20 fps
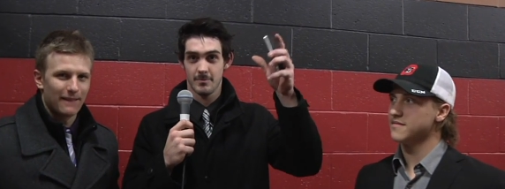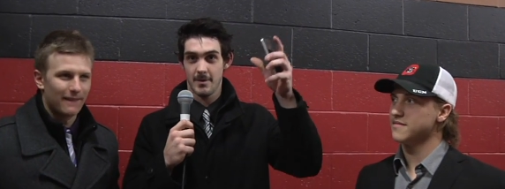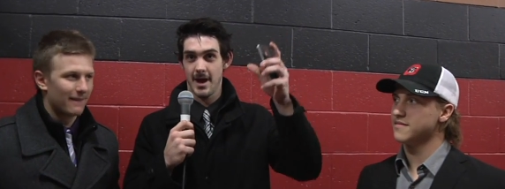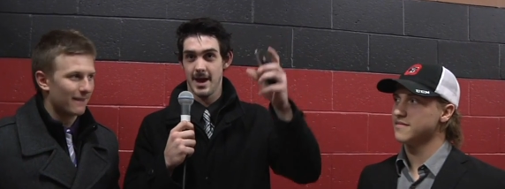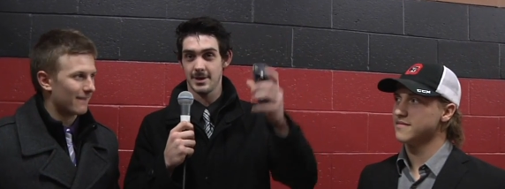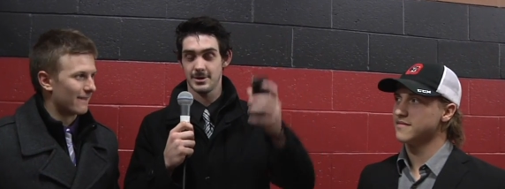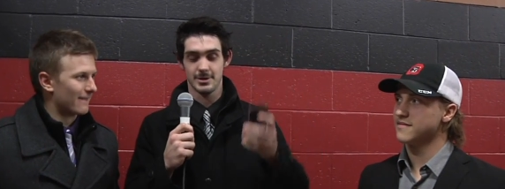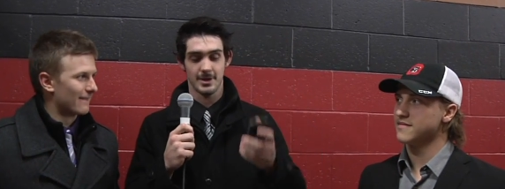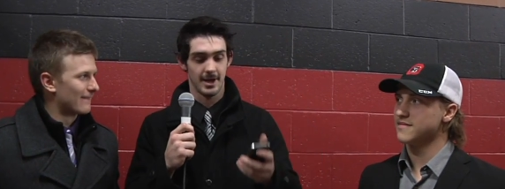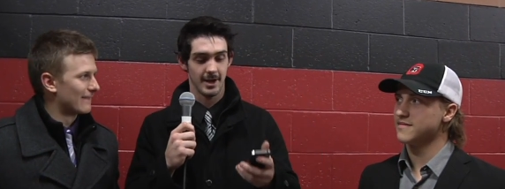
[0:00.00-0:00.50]

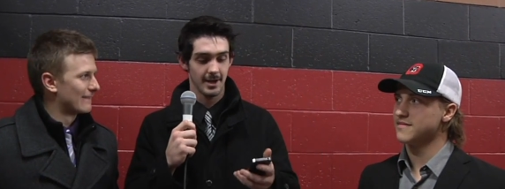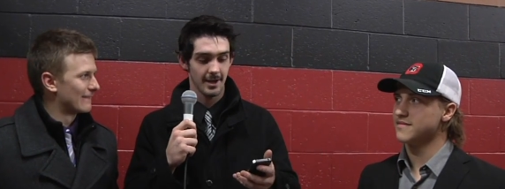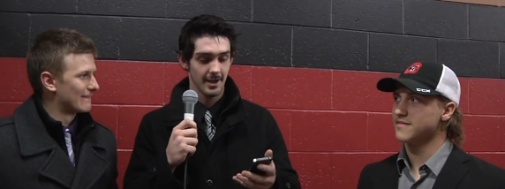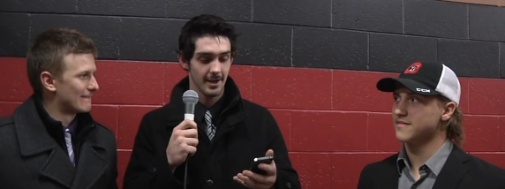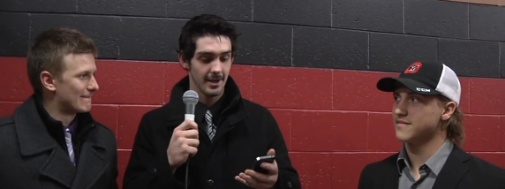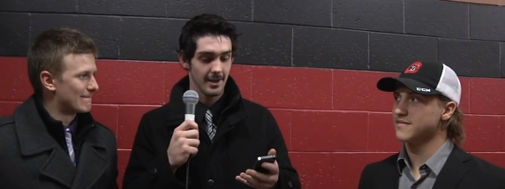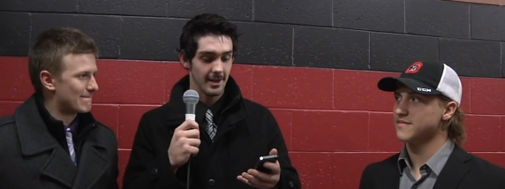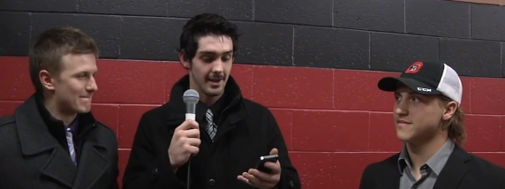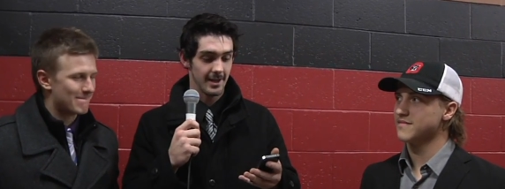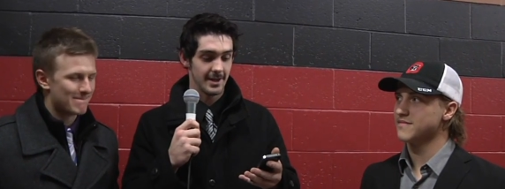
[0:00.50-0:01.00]
Speaker 1: hashtag,
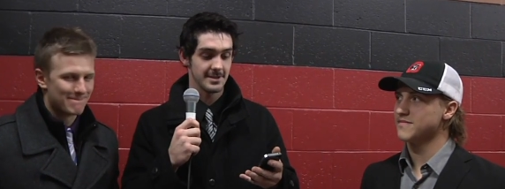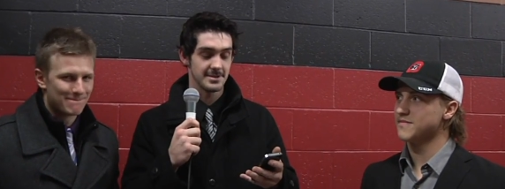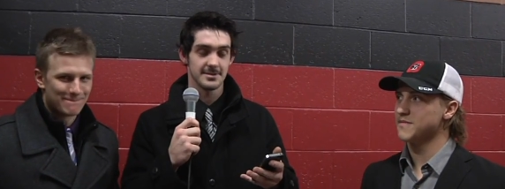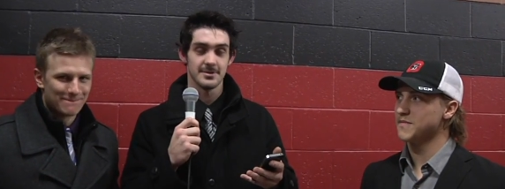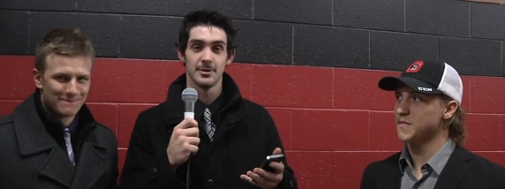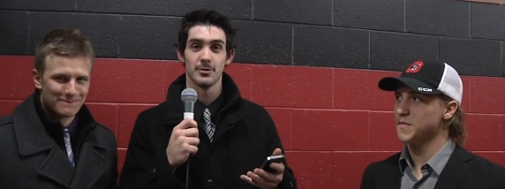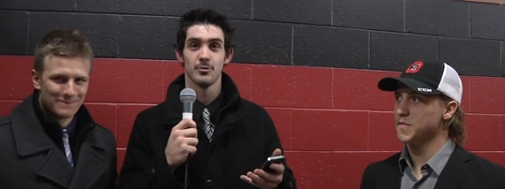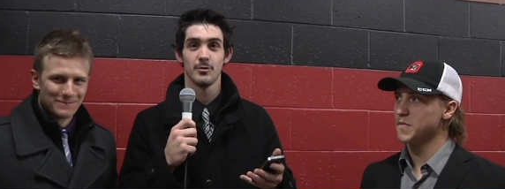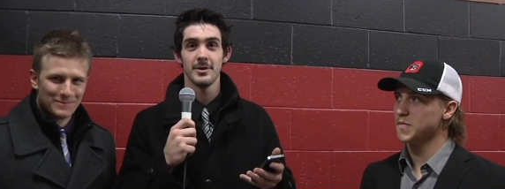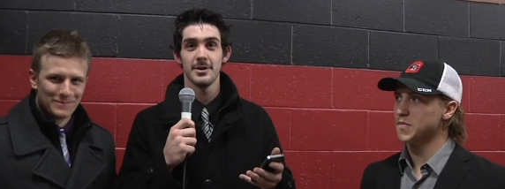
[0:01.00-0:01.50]
is
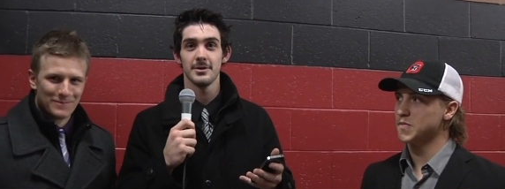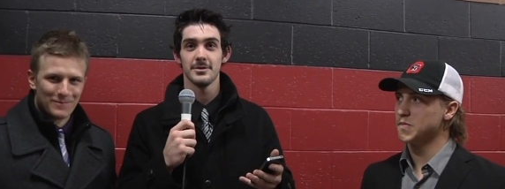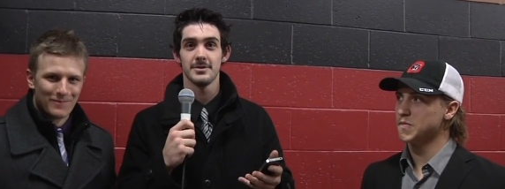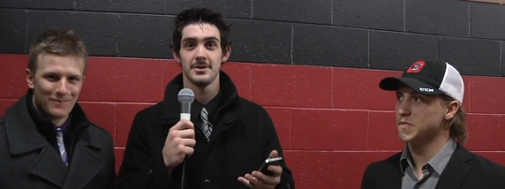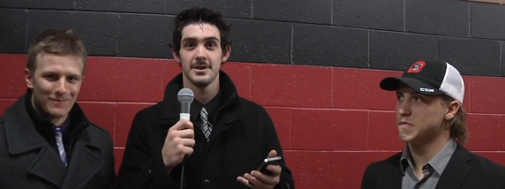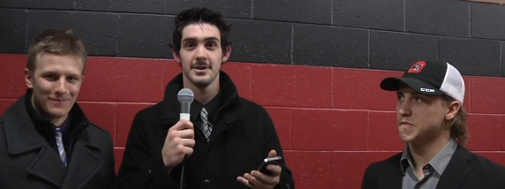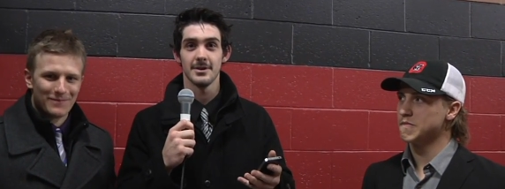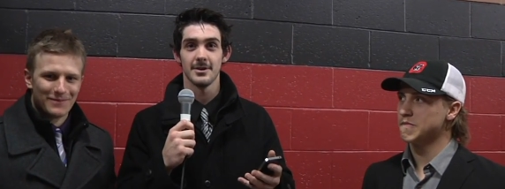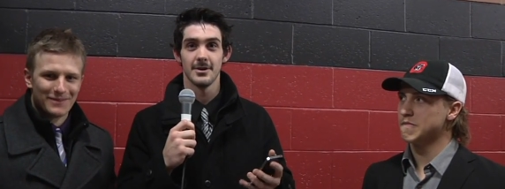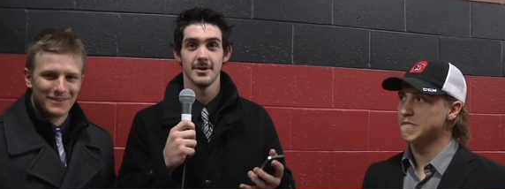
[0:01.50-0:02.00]
the real
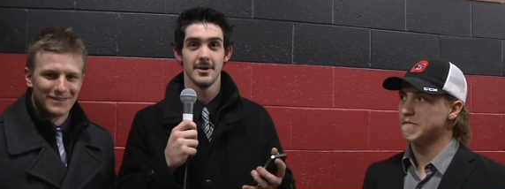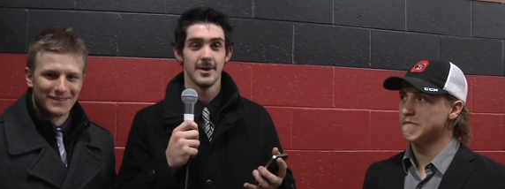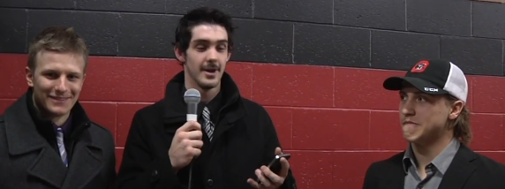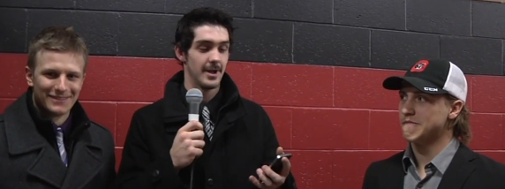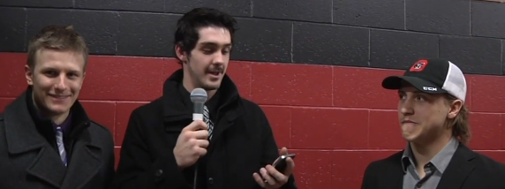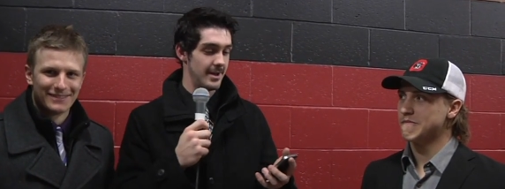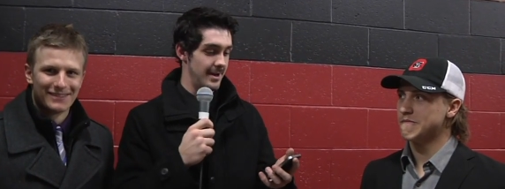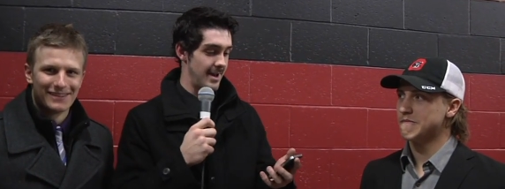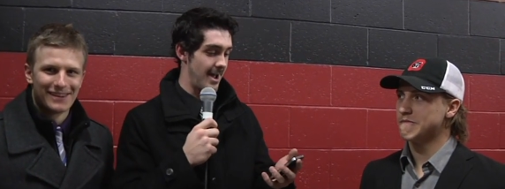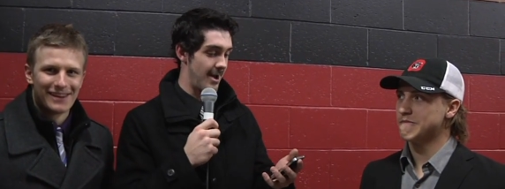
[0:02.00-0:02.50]
deal.
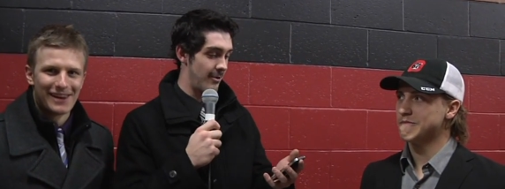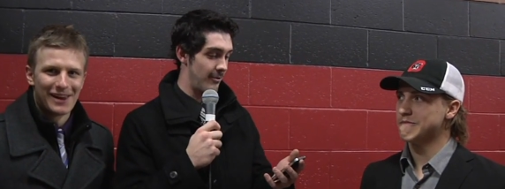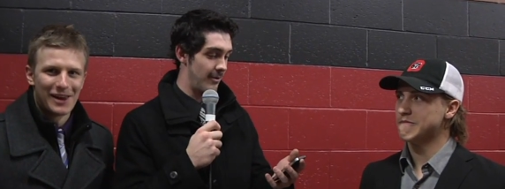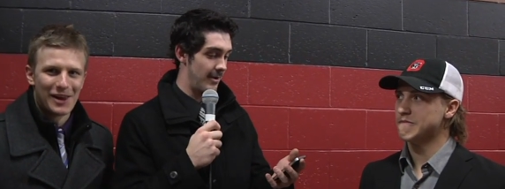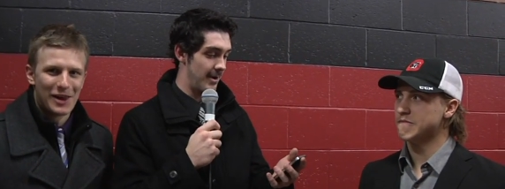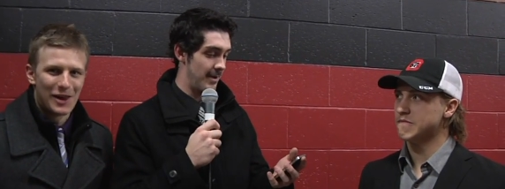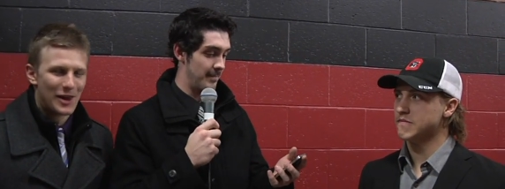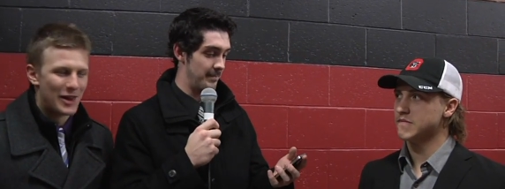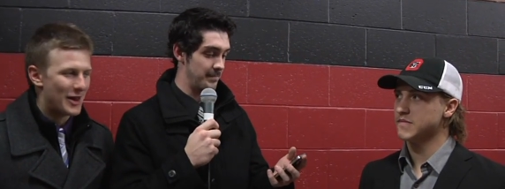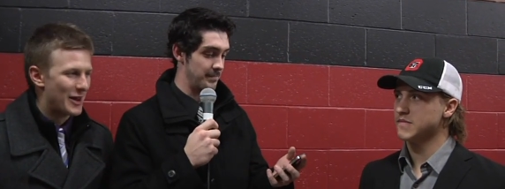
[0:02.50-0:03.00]
Now,
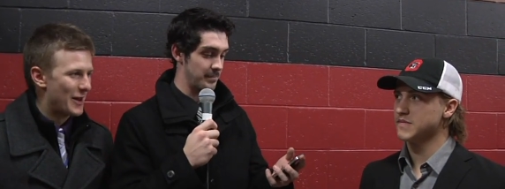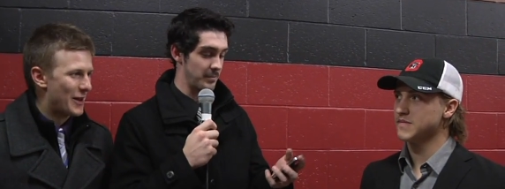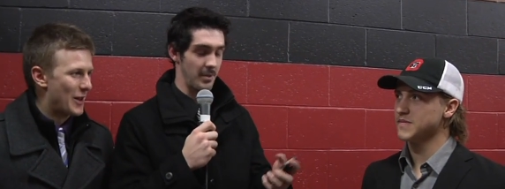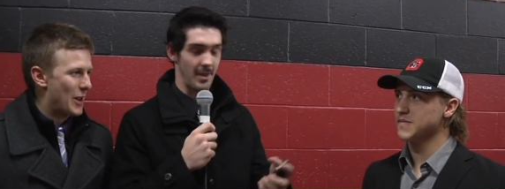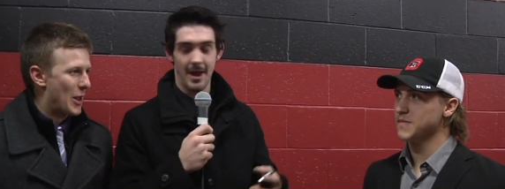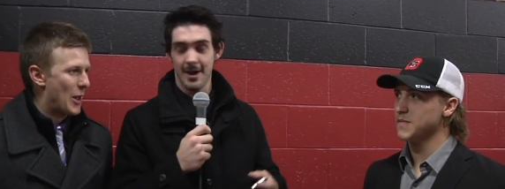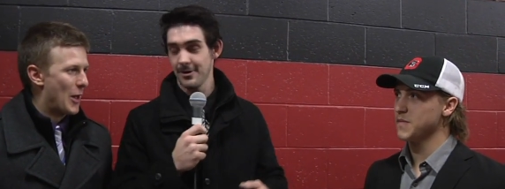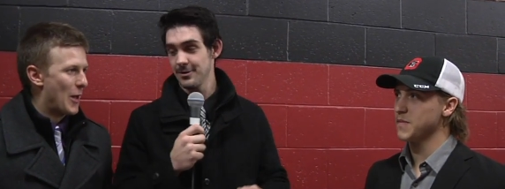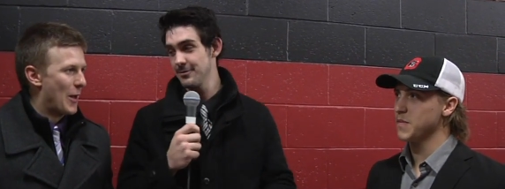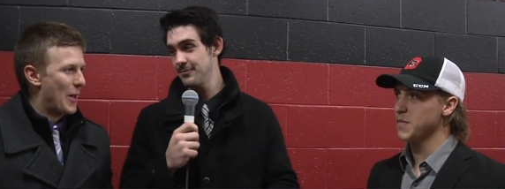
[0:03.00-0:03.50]
um,
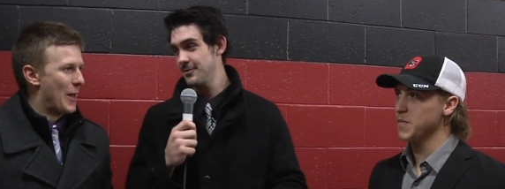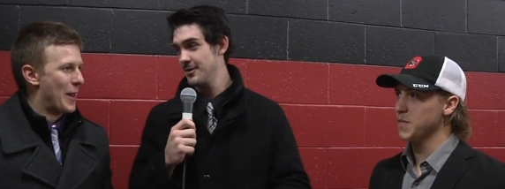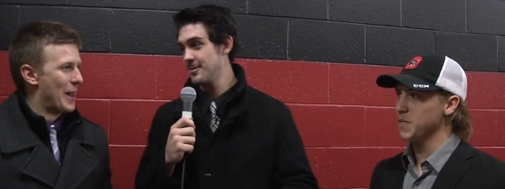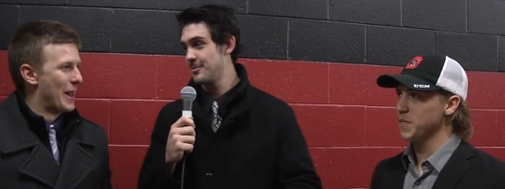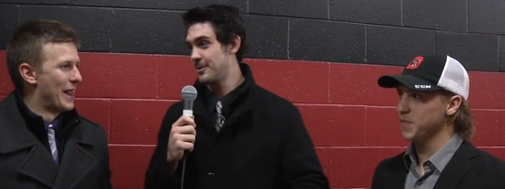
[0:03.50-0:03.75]
how do you feel